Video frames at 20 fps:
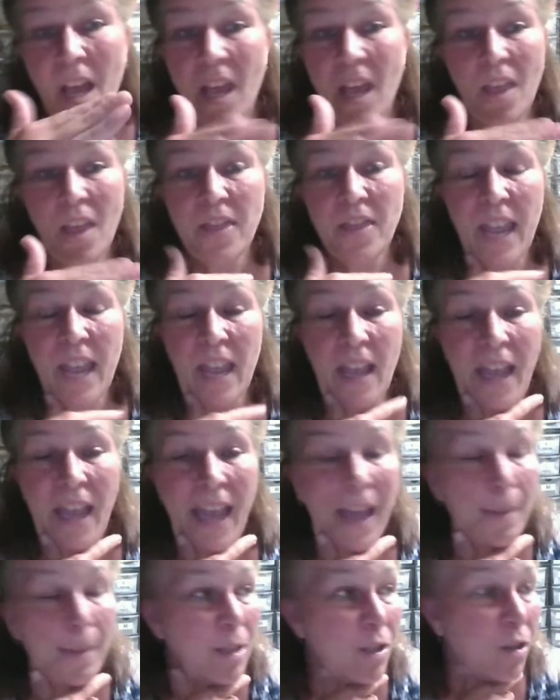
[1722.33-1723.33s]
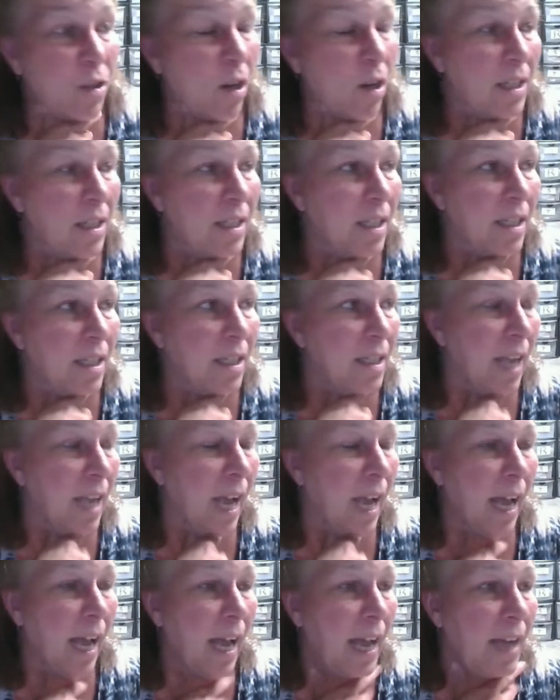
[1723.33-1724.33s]
the Amazon does
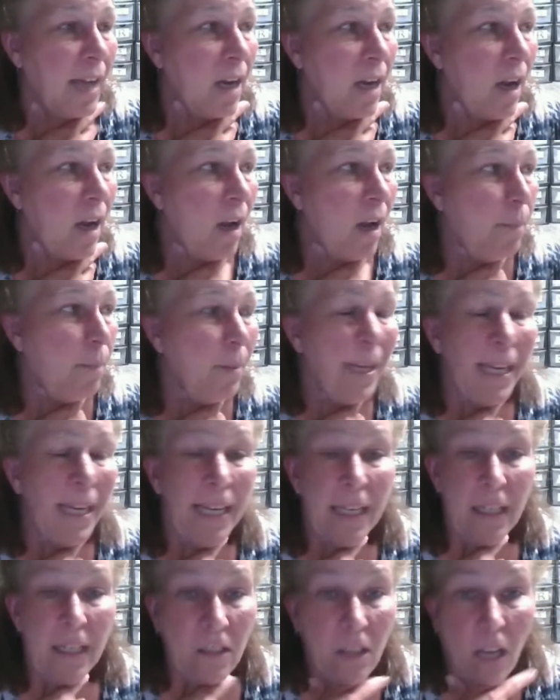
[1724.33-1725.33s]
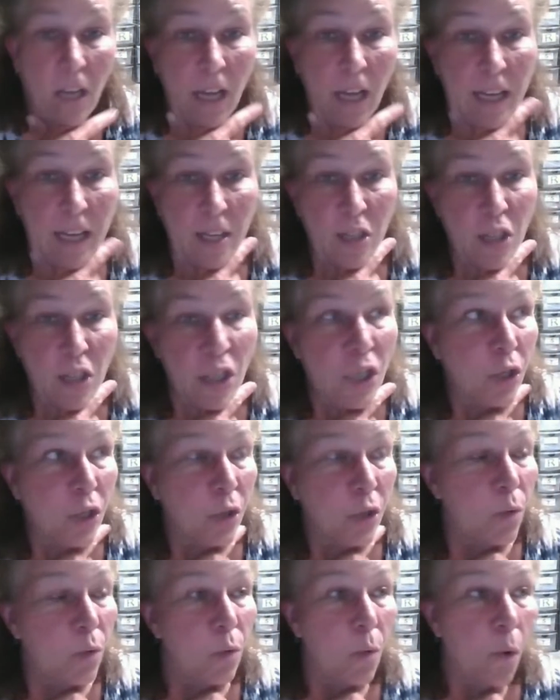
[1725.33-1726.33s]
not penalize
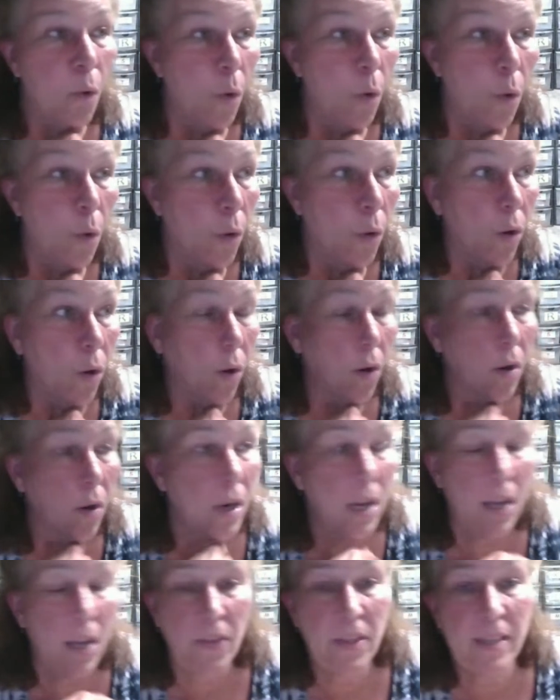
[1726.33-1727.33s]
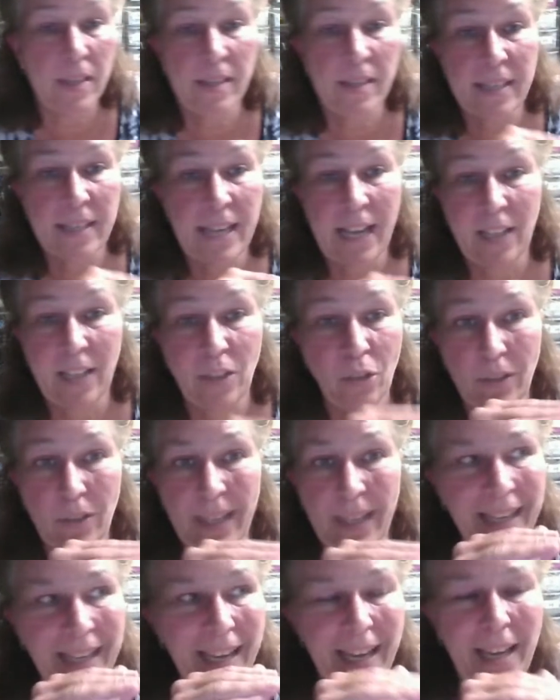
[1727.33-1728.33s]
you or the seller.
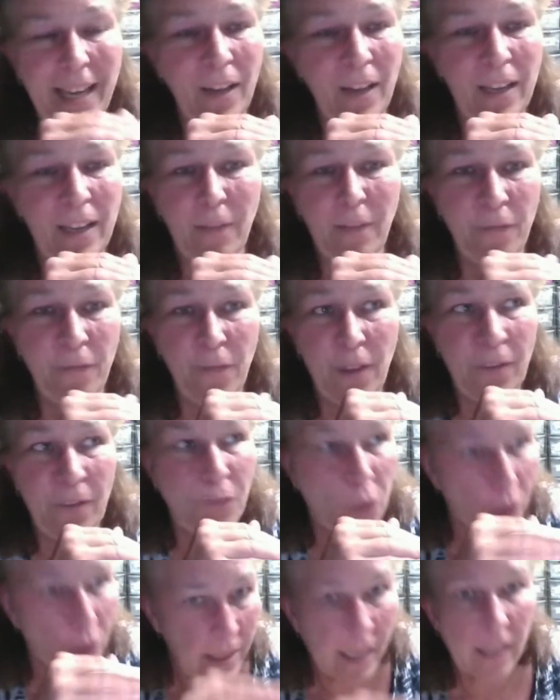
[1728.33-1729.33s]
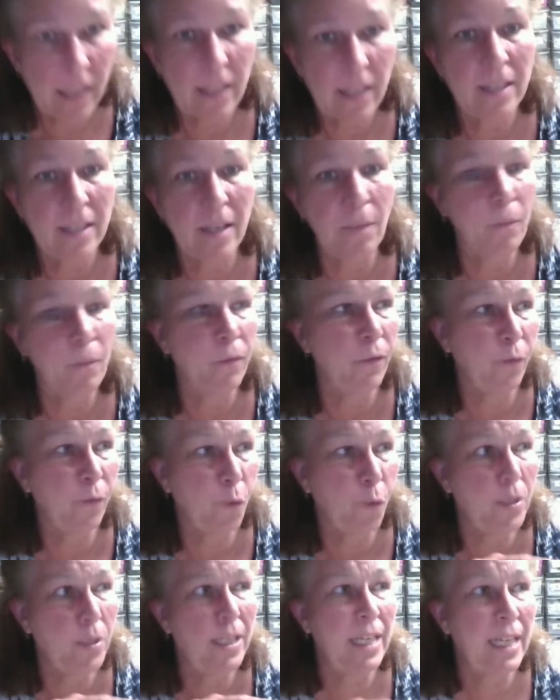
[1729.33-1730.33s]
Like if you're selling something
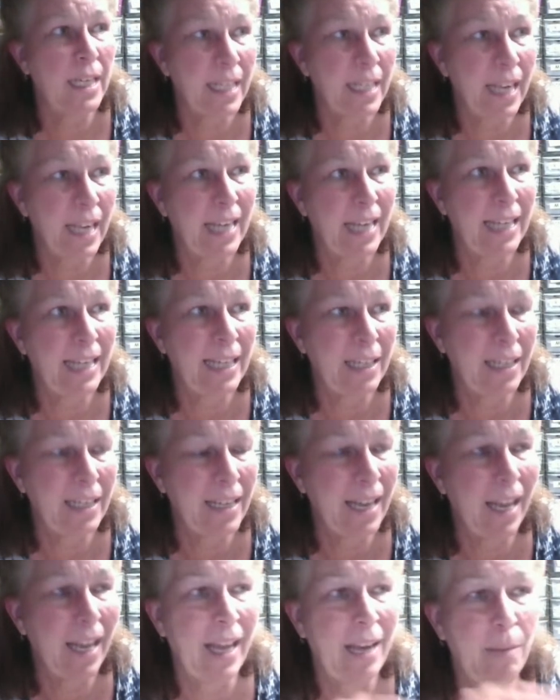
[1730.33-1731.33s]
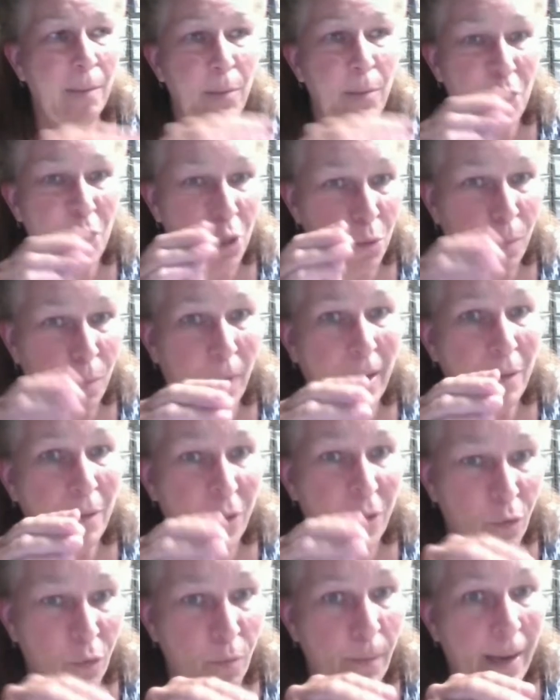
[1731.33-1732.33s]
for $14.99, but you buy
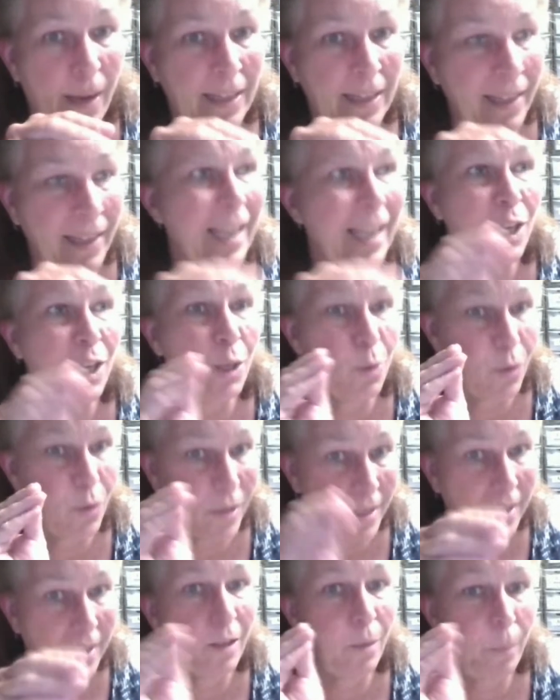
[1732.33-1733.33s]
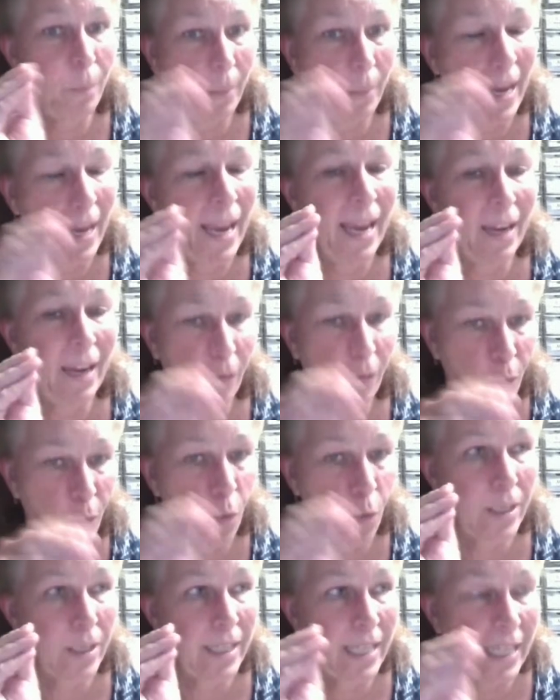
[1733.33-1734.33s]
through my link, you still pay
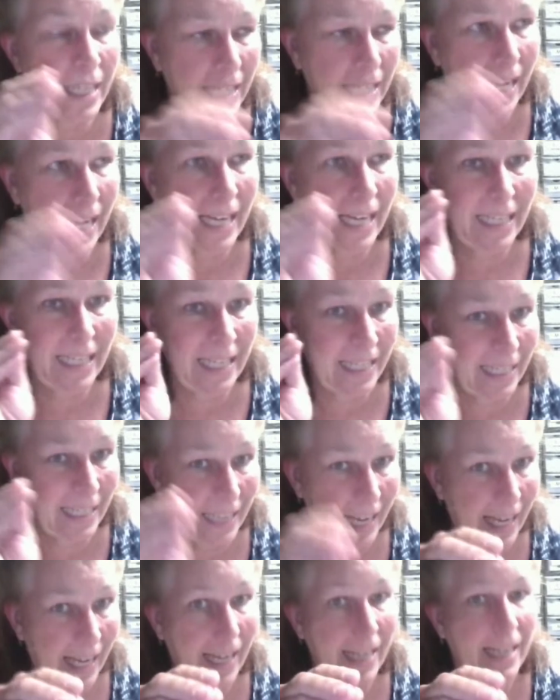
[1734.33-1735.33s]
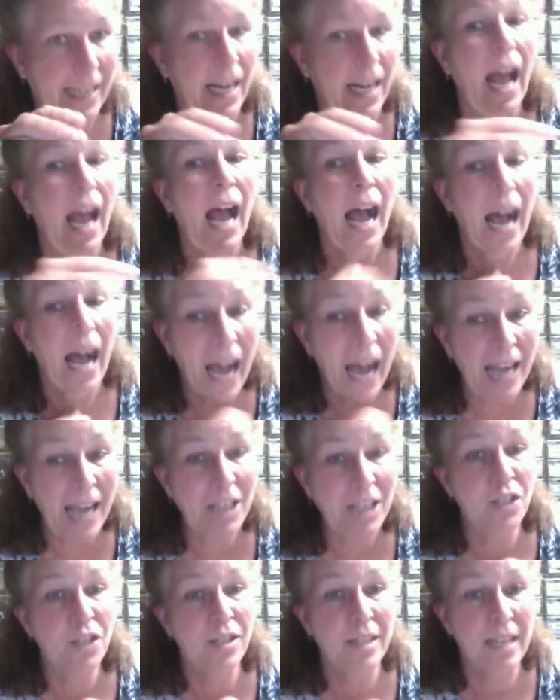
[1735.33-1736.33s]
$14.99. I
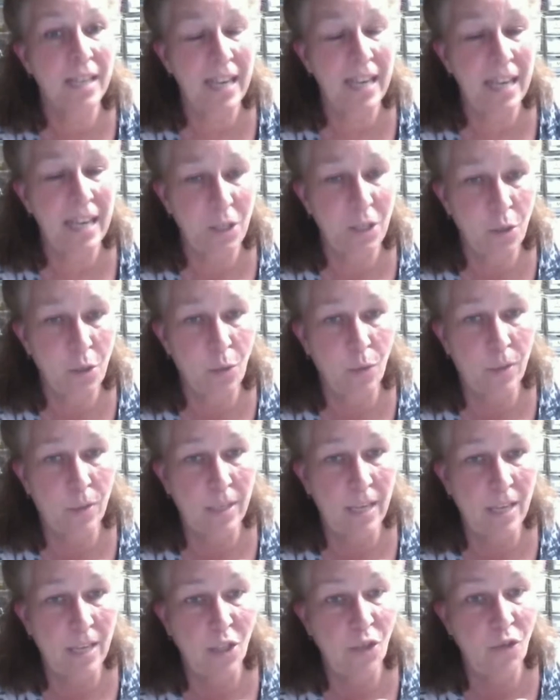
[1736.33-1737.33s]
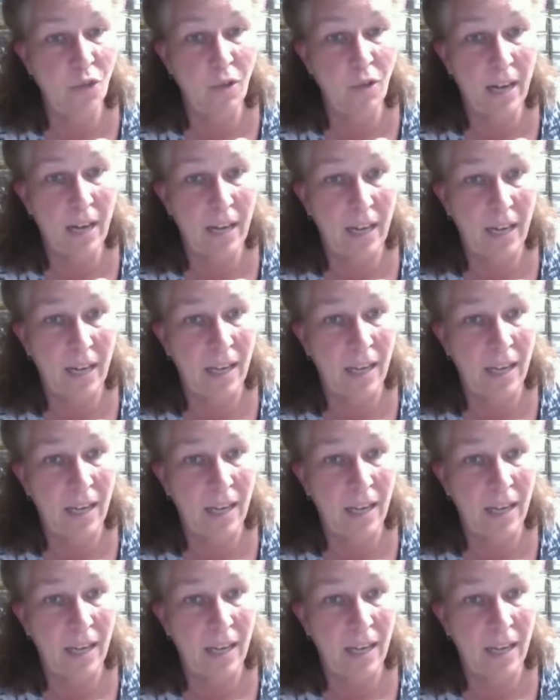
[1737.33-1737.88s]
just get 2 cents credit.